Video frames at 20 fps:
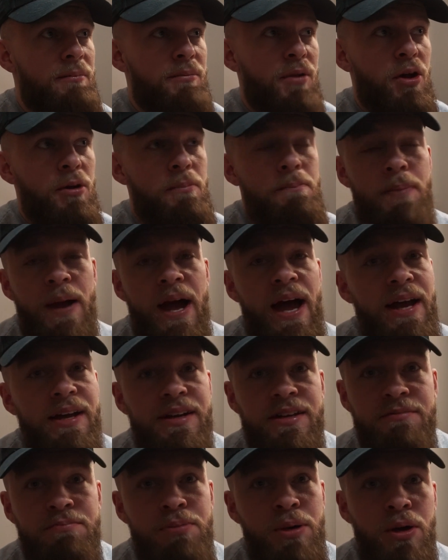No
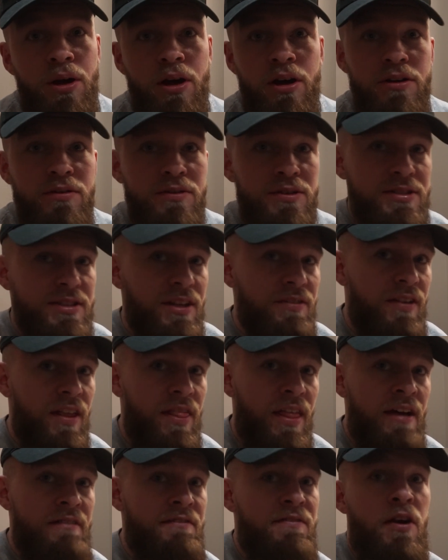banded pullover, stuff
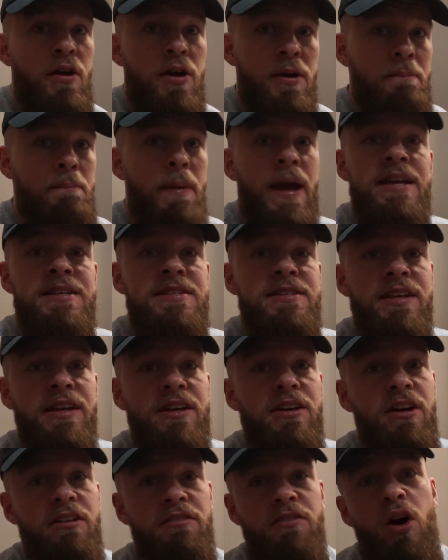like that. Very
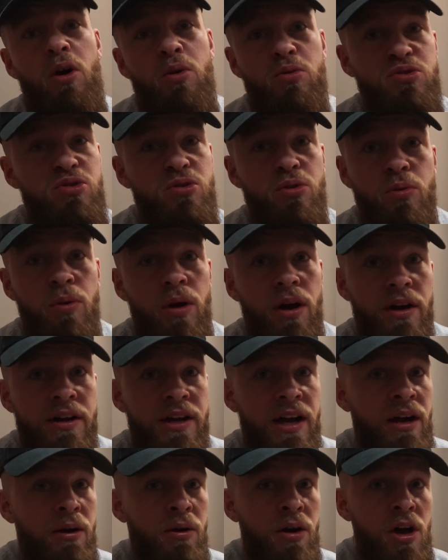basic kind of old school
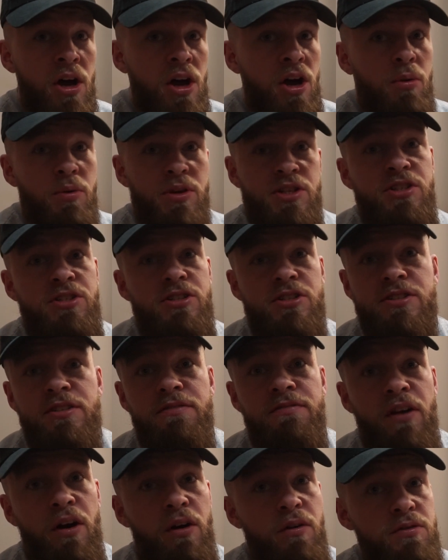workout, which just
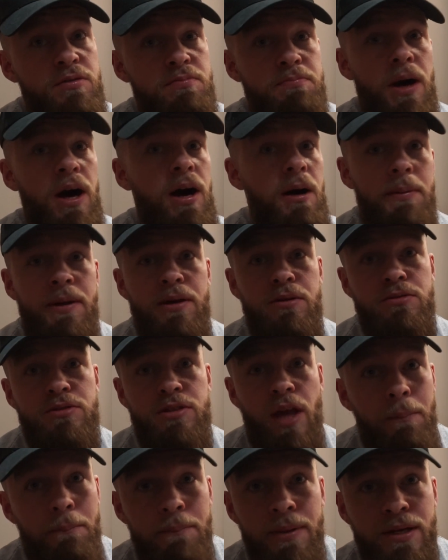involves barbells,
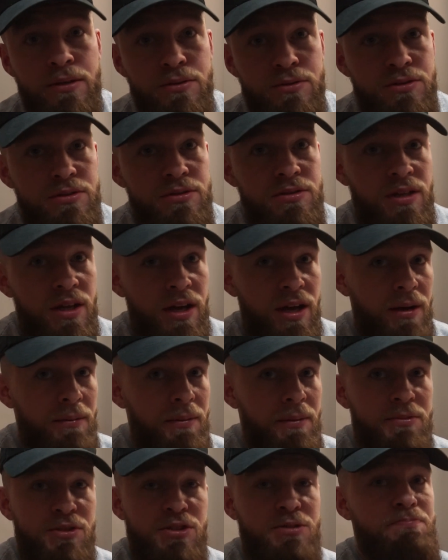dumbbells,
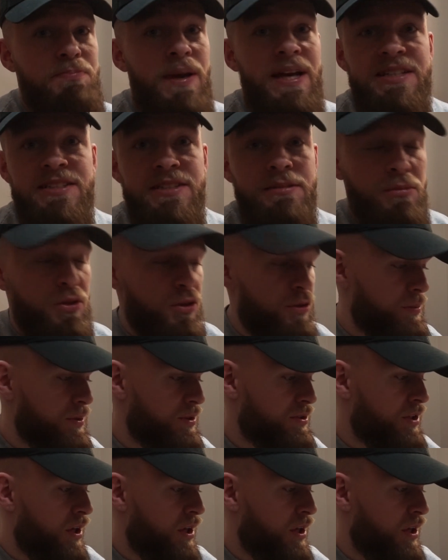and just basic moving.